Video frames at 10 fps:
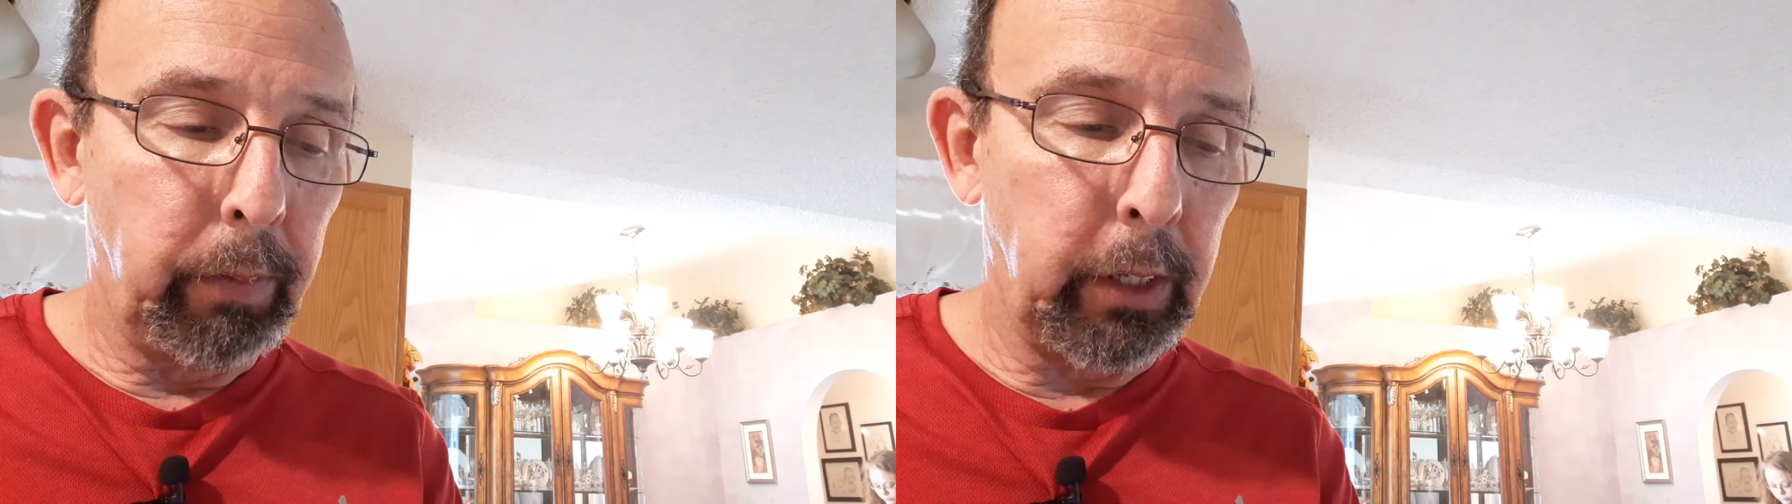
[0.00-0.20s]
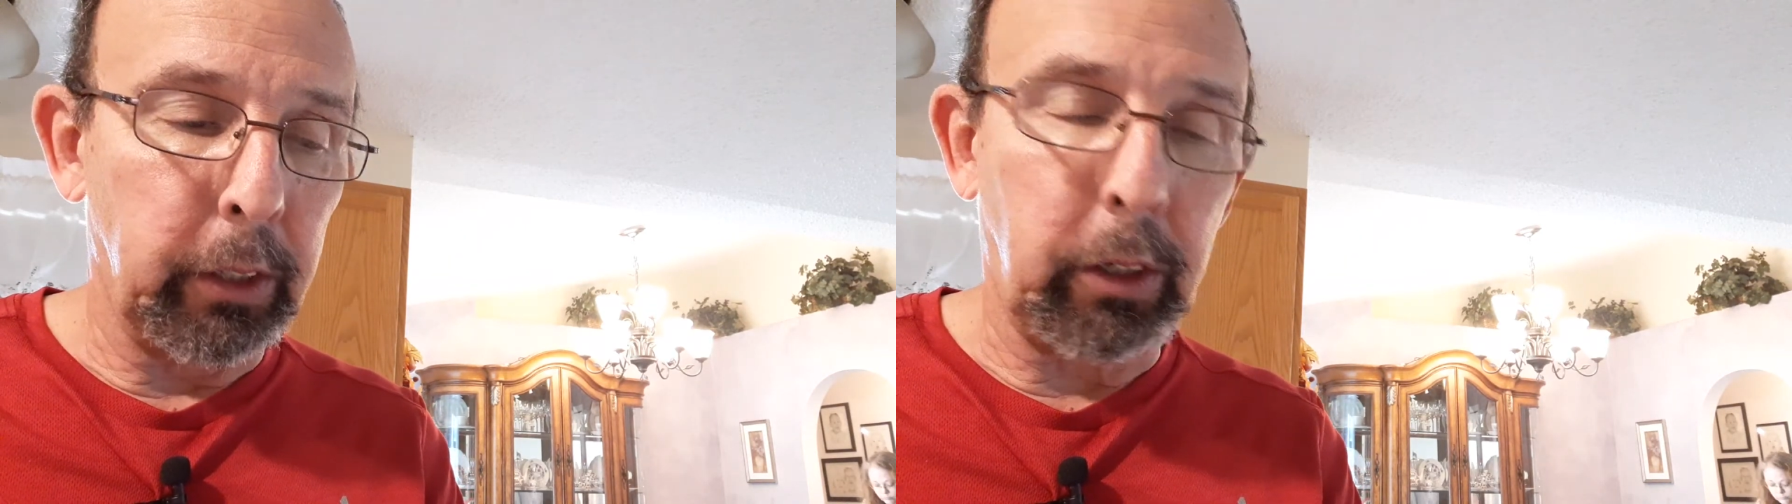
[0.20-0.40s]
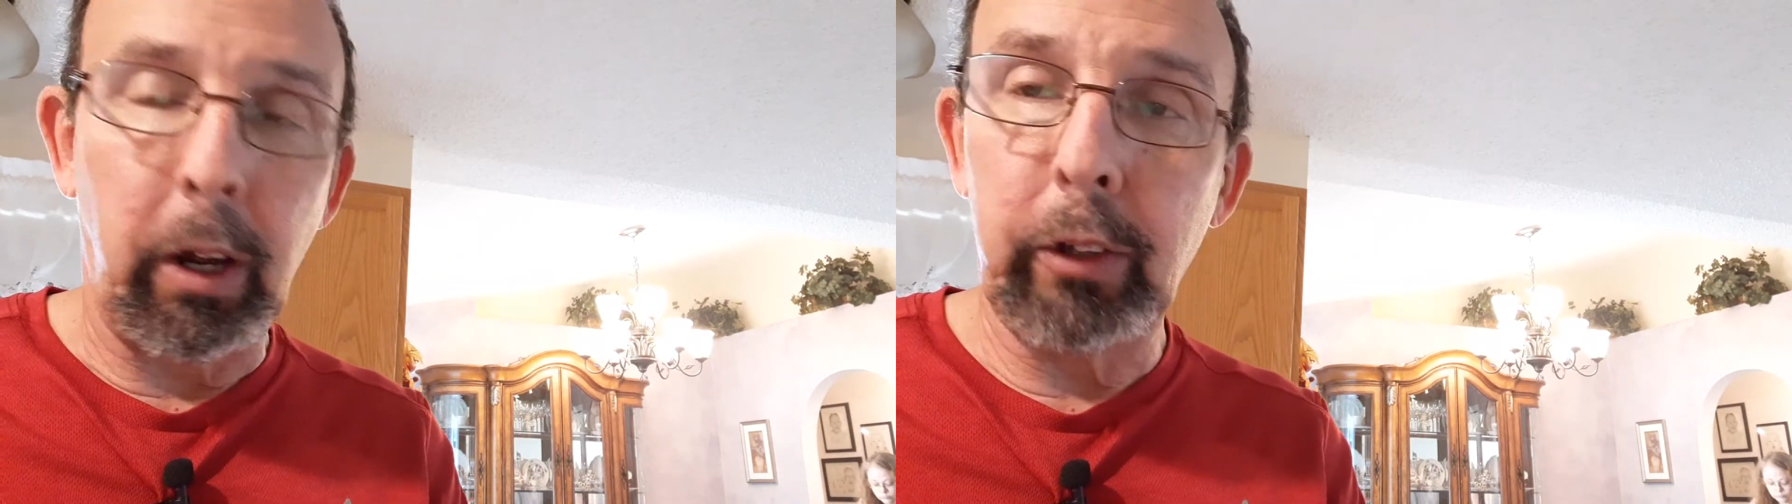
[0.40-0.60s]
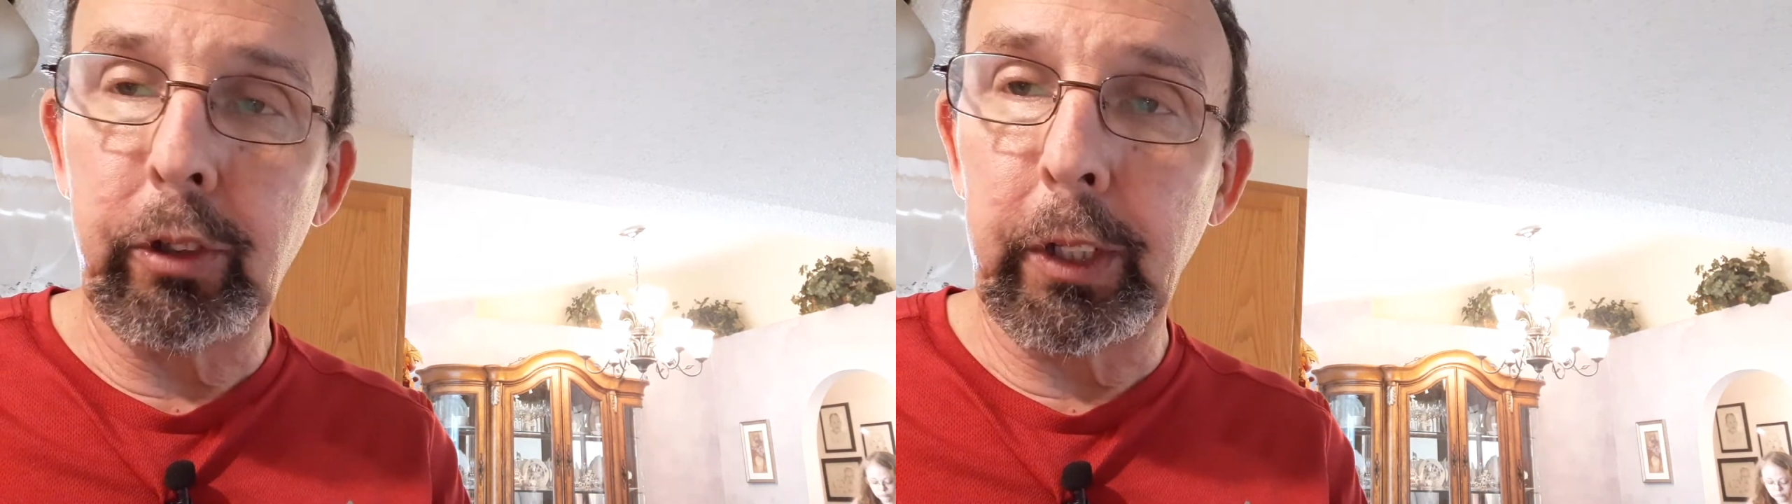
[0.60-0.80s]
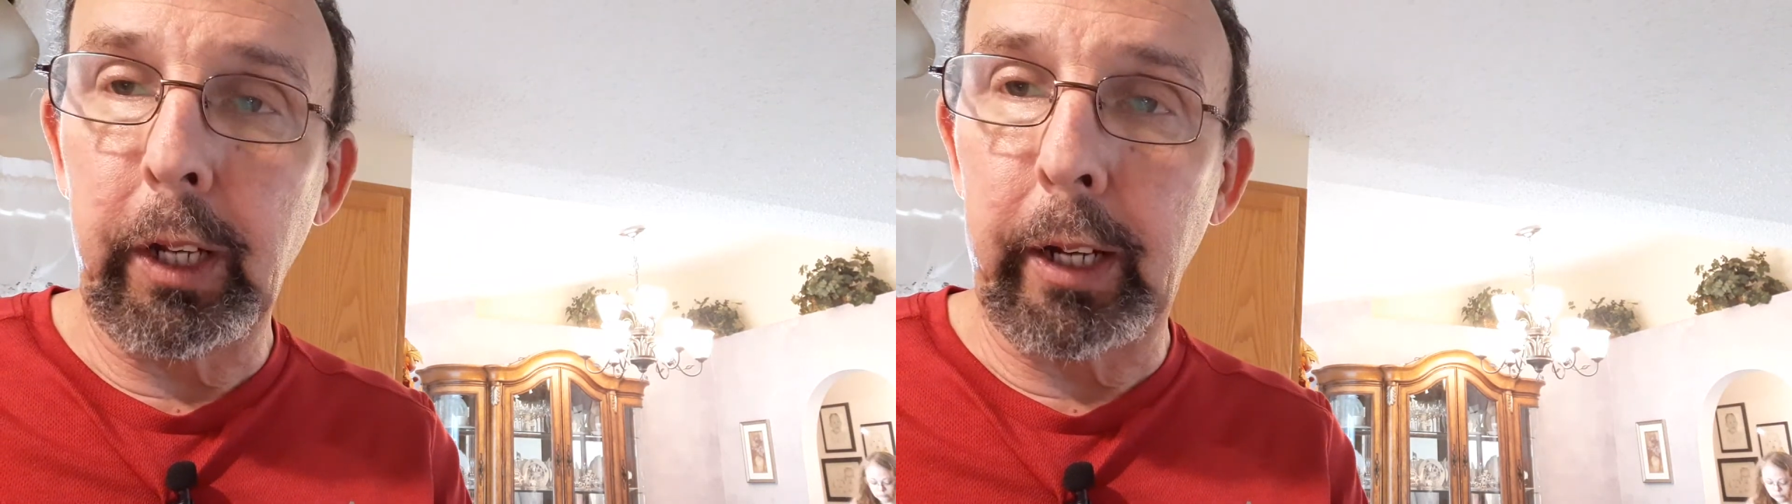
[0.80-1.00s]
and the cost
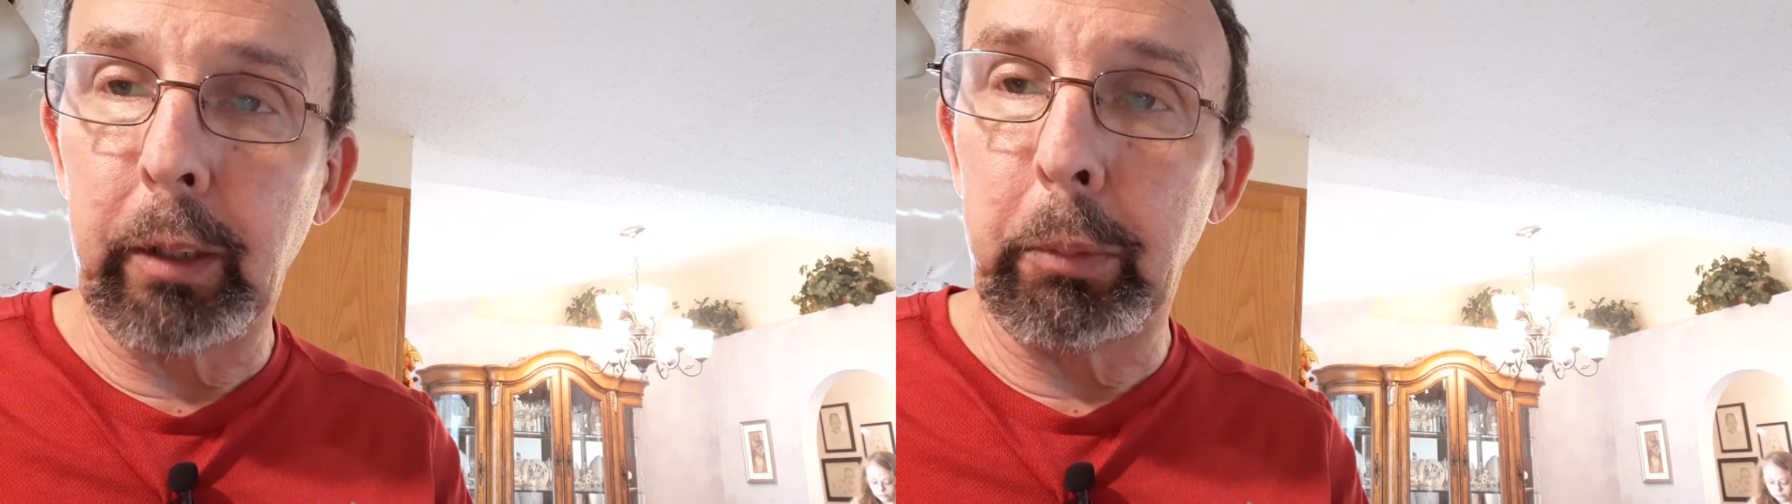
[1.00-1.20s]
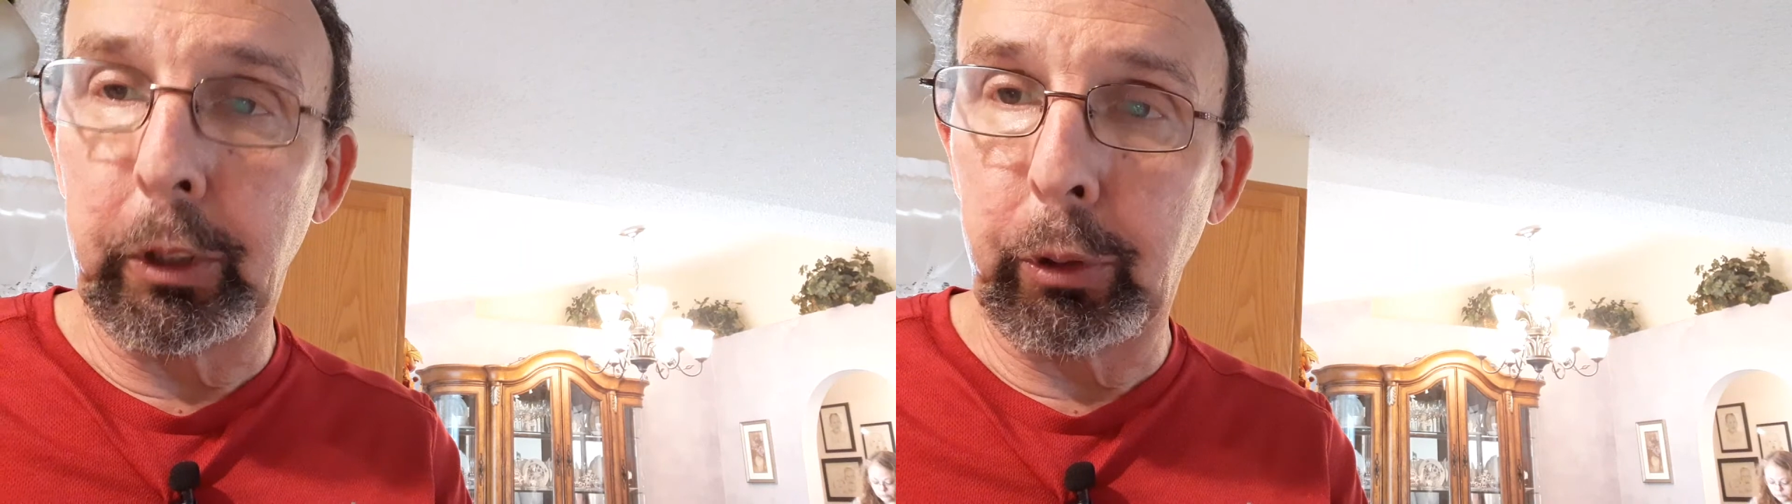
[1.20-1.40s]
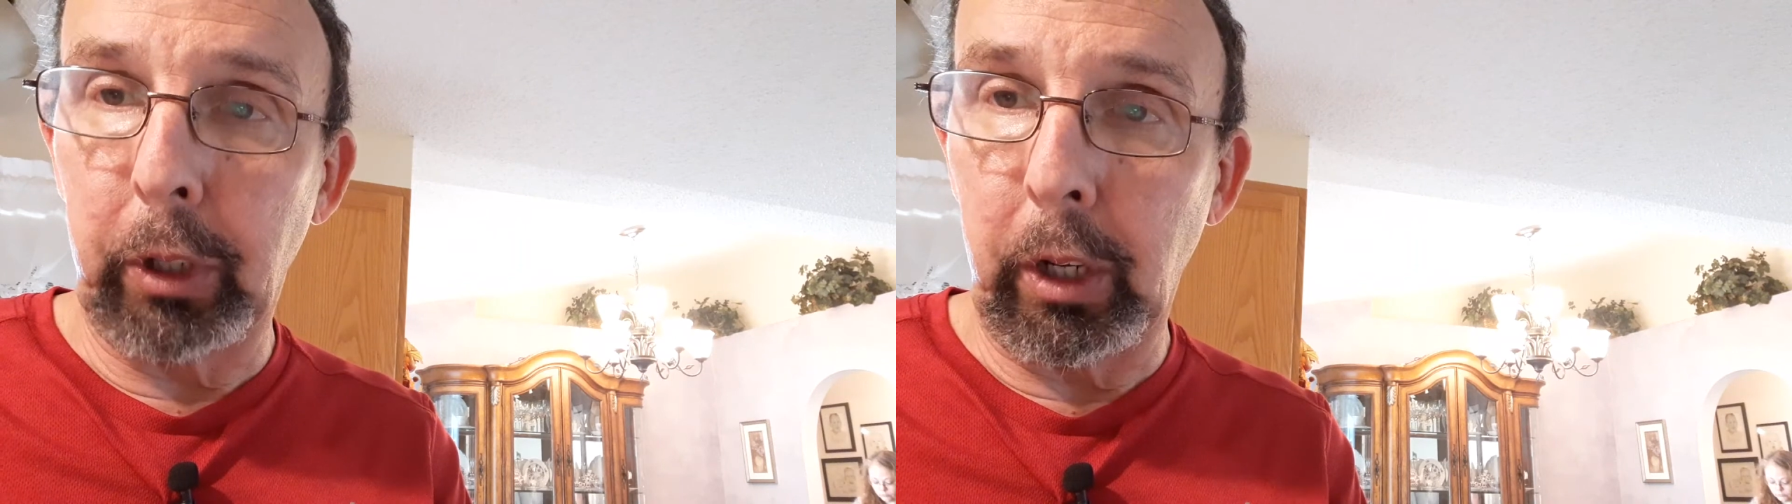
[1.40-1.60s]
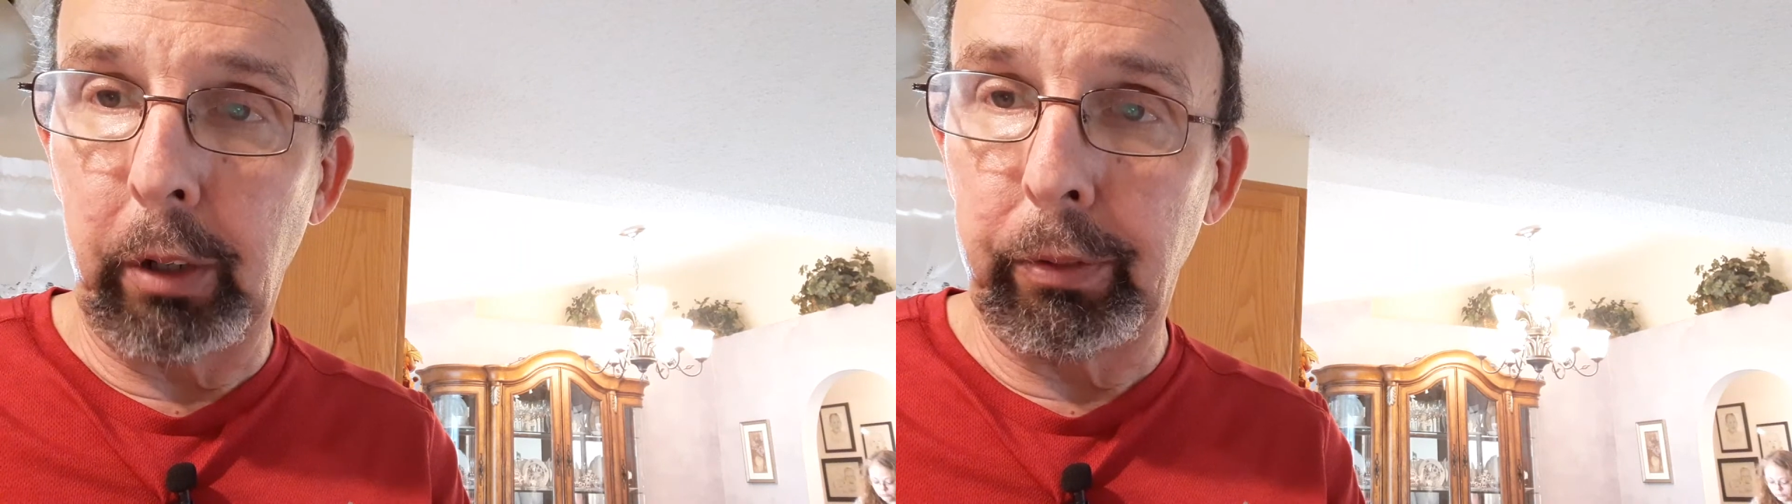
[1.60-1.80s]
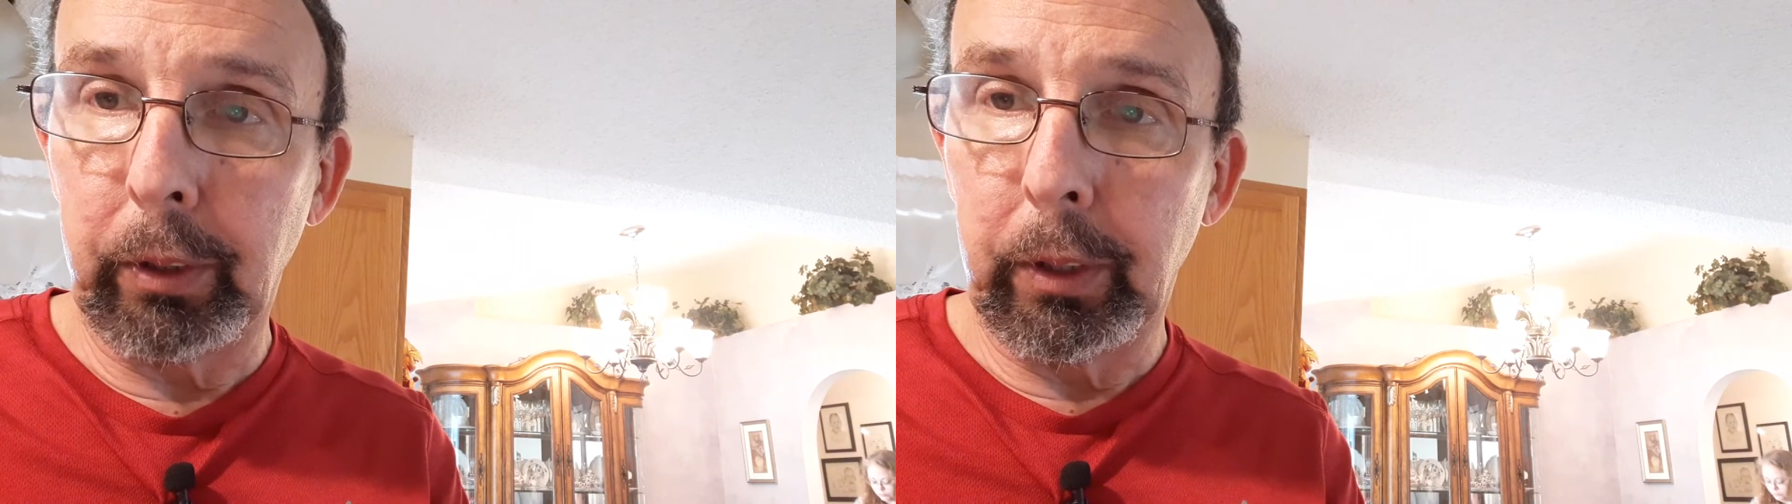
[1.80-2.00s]
of the item is your of.